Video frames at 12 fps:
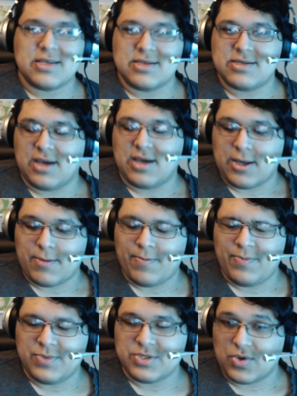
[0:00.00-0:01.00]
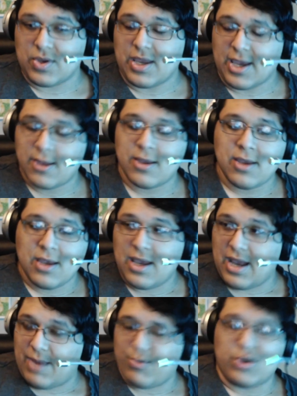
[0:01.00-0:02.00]
So yeah,
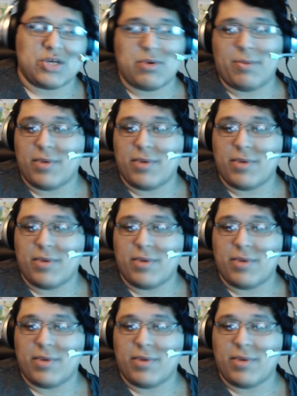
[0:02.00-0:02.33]
I appreciate my